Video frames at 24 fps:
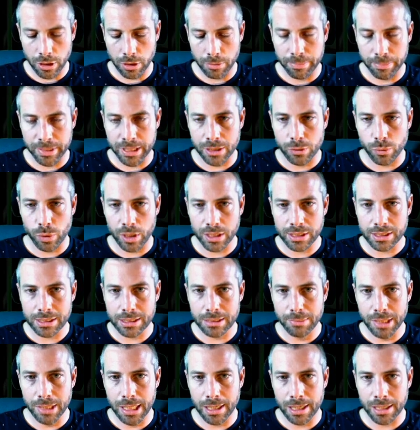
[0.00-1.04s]
be quite
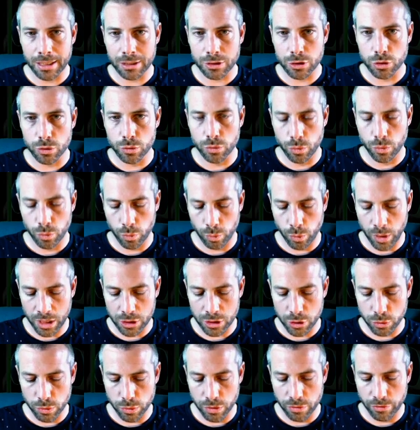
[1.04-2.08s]
similar to what
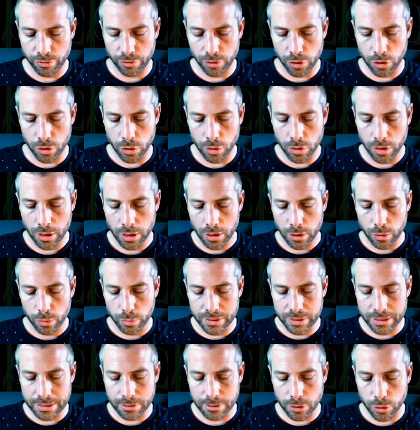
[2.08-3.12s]
you would follow
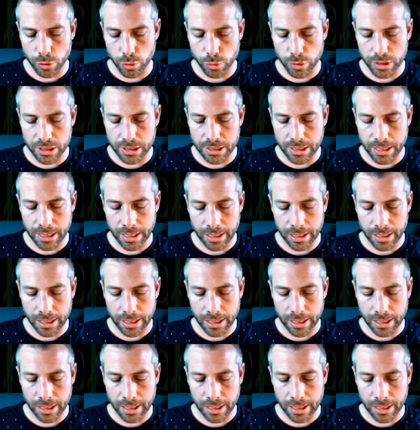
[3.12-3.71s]
with a greedy